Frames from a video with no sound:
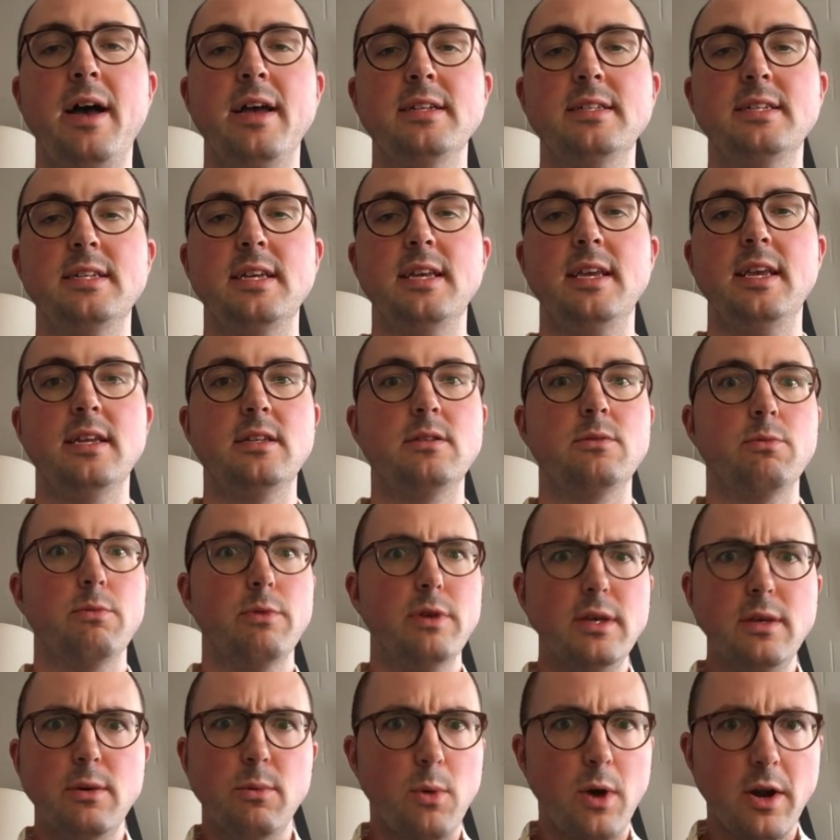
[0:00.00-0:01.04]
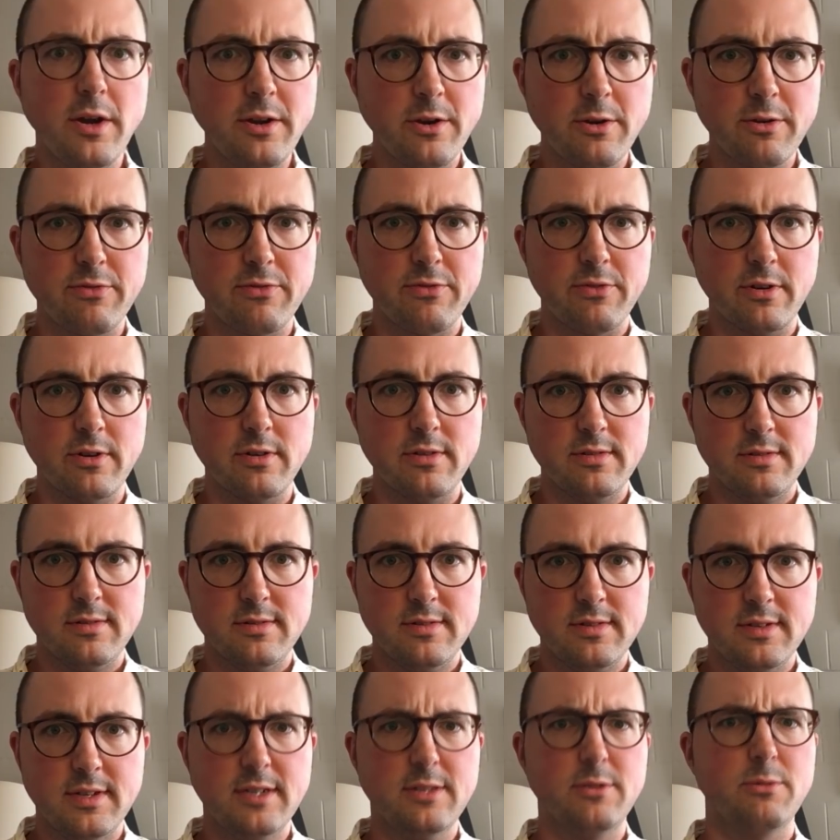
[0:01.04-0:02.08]
But it's really
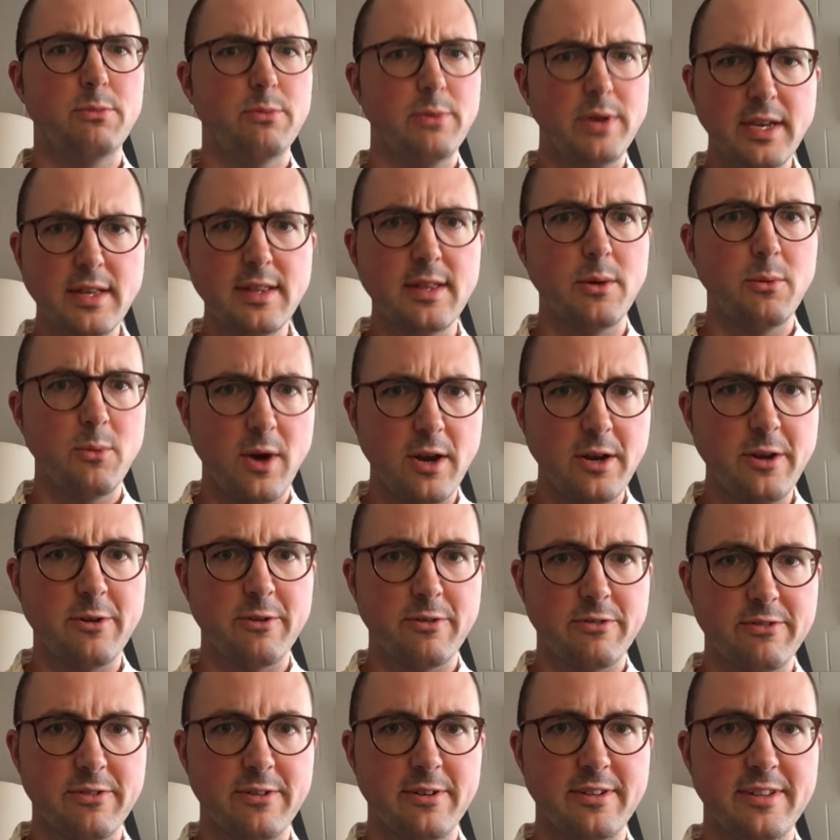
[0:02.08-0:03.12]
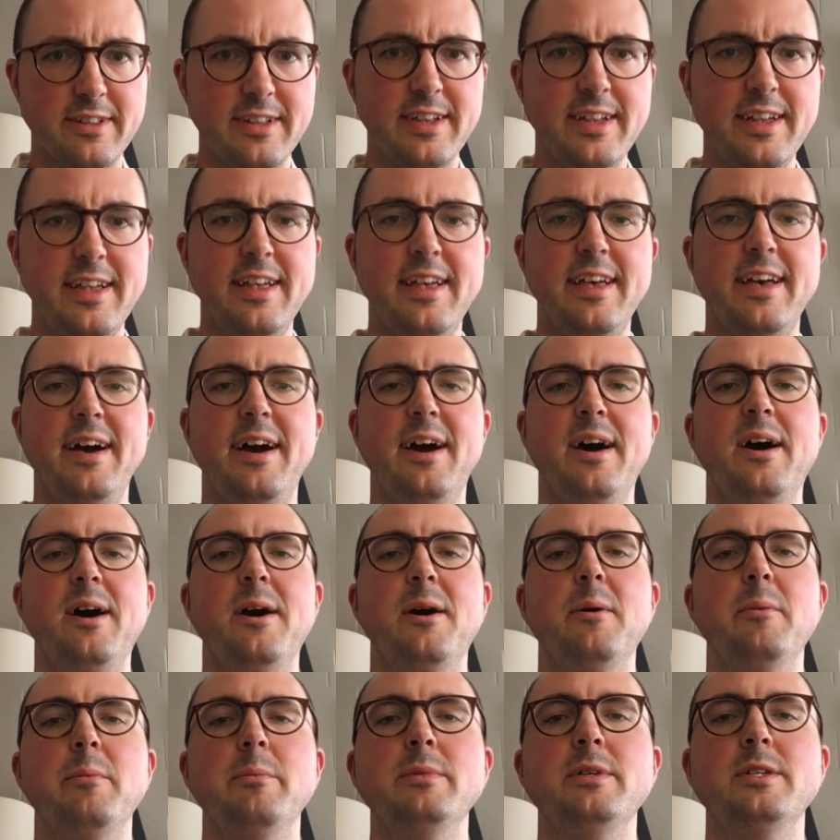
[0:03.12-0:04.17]
wonderful. It's really wonderful.
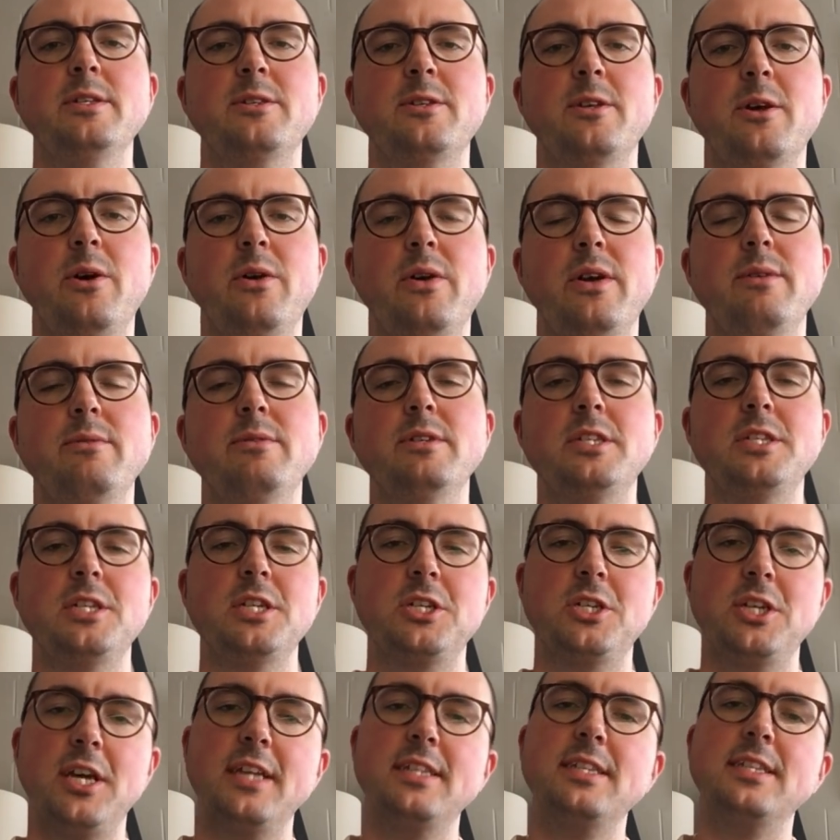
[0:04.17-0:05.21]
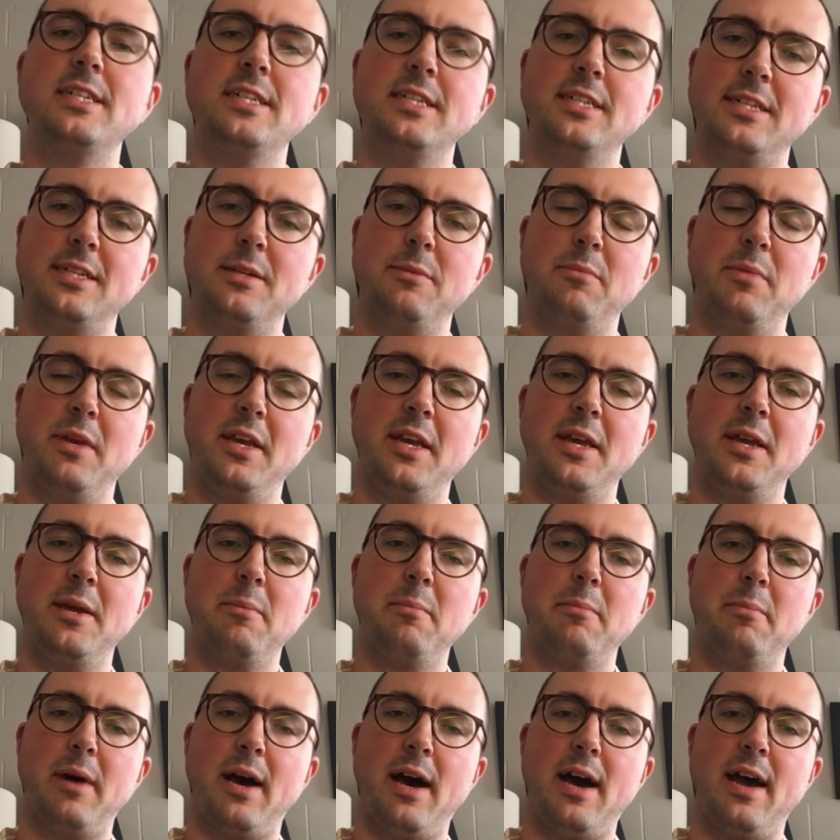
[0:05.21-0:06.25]
So it was suggested to
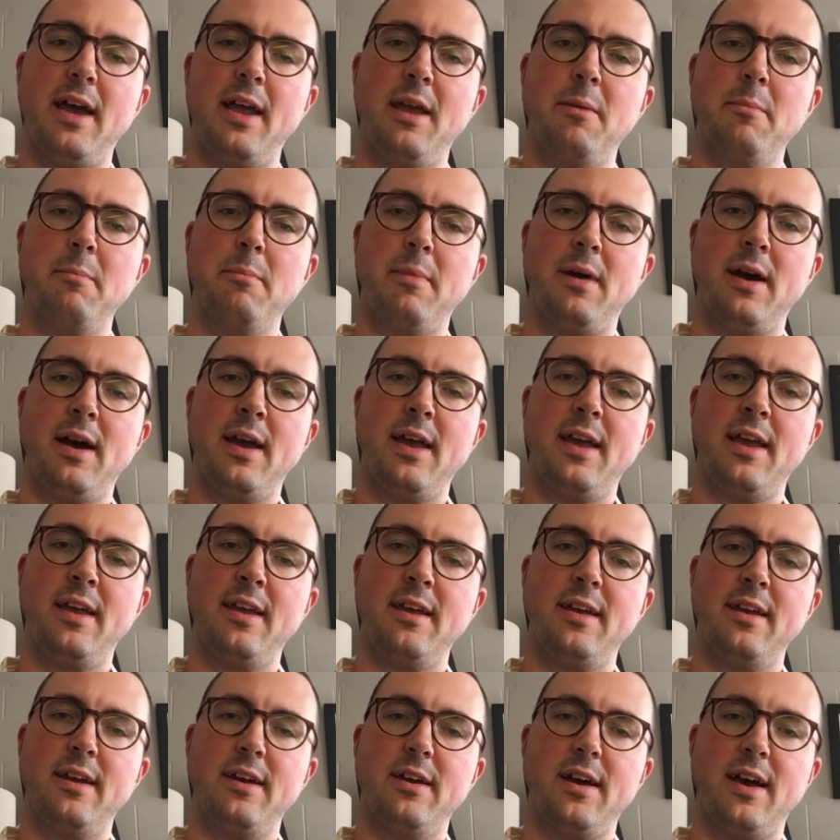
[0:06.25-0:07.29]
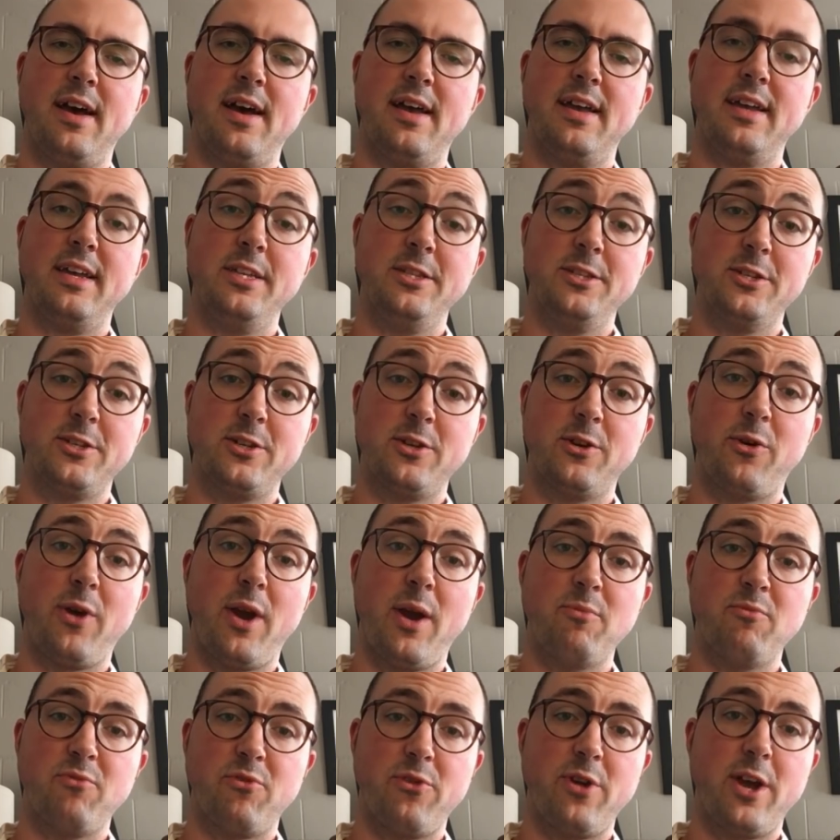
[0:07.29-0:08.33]
me by my
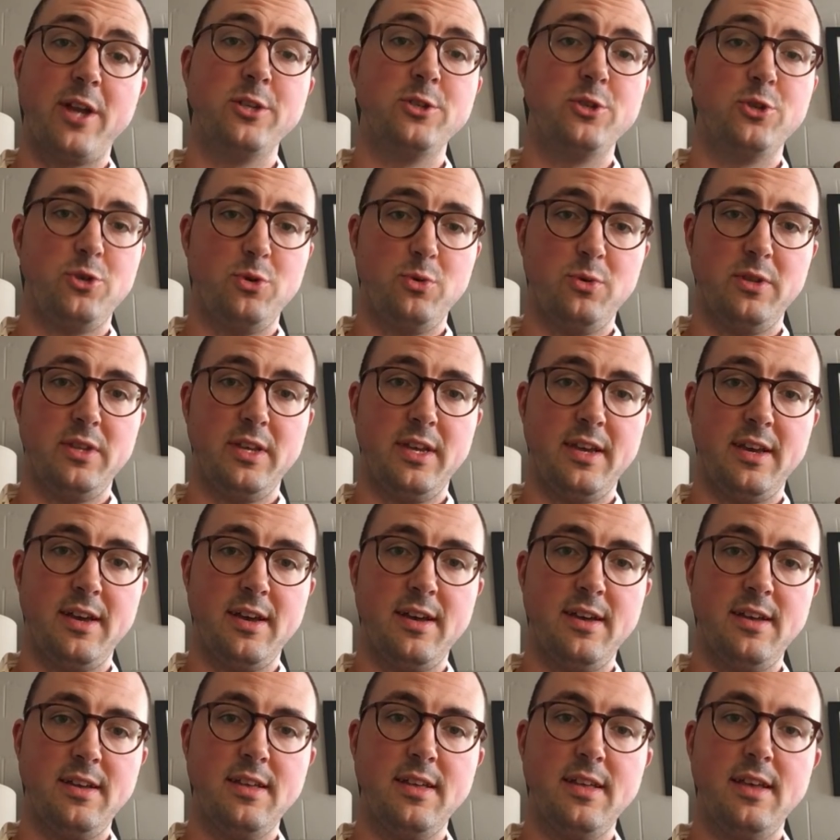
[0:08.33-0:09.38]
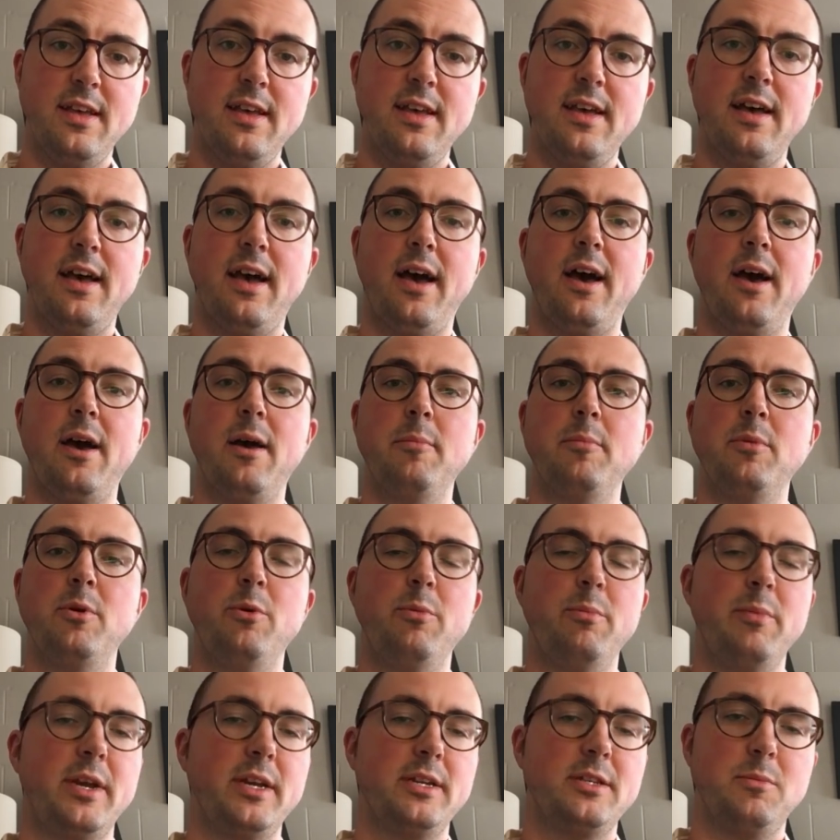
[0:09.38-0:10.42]
Instagram friend Julia,
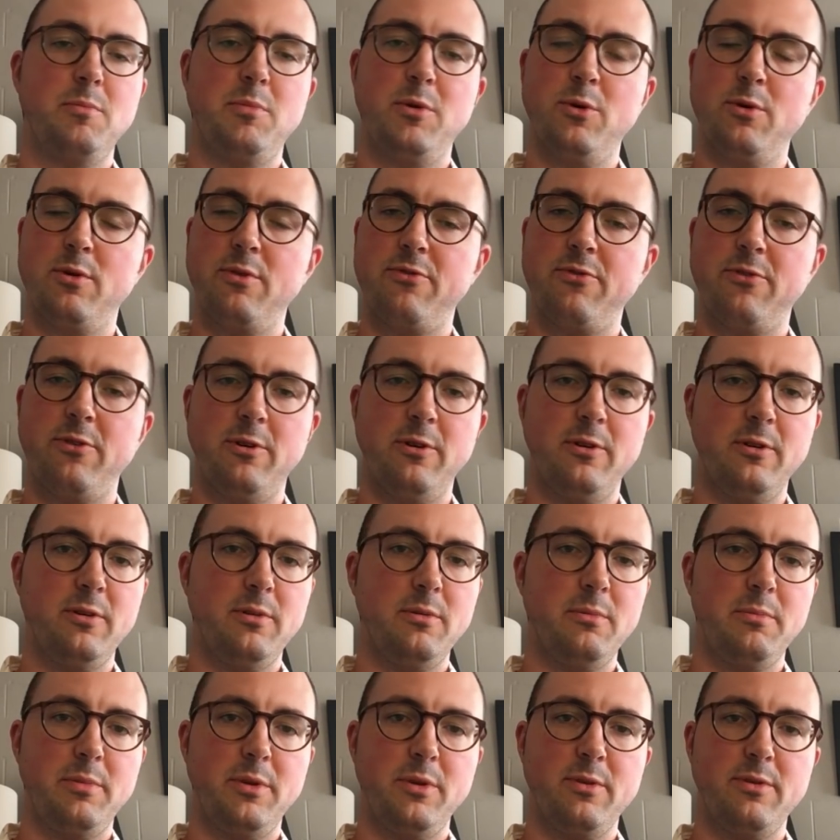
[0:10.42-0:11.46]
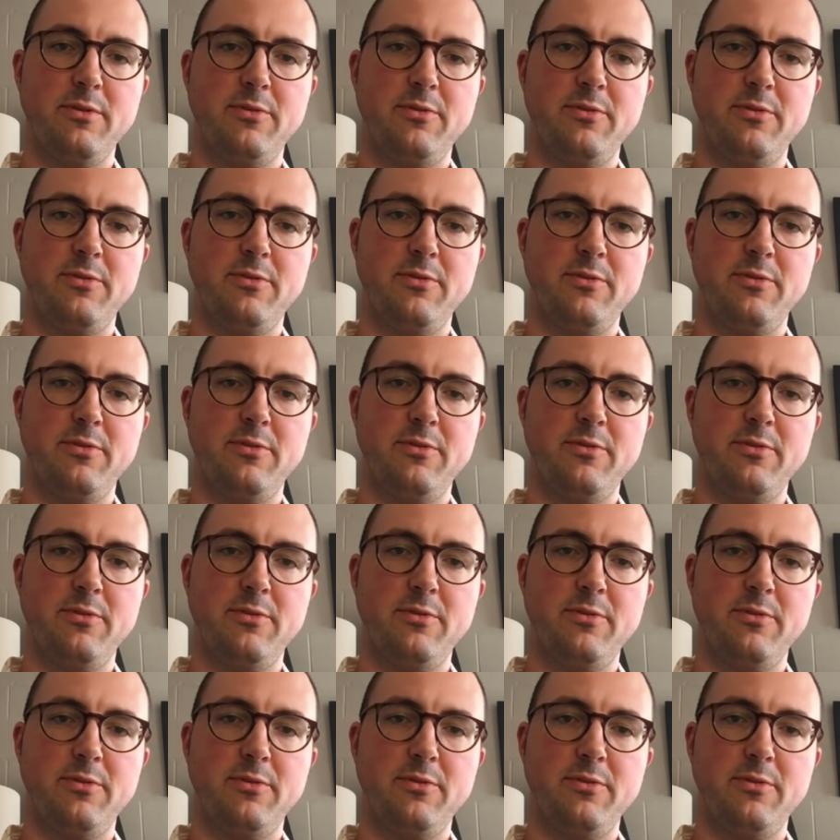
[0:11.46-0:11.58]
who makes beautiful,